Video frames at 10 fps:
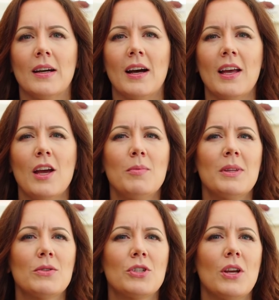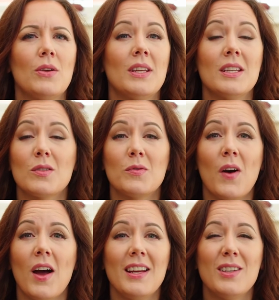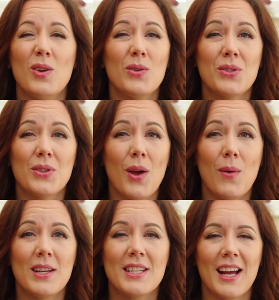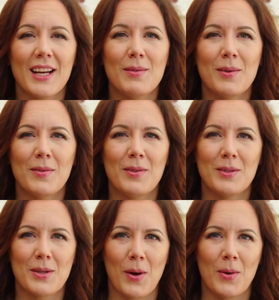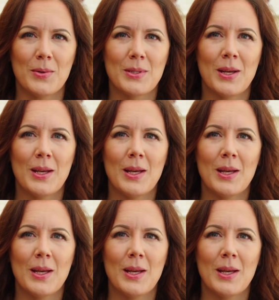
I hope they'll show you that it's fine not to know exactly what the future holds,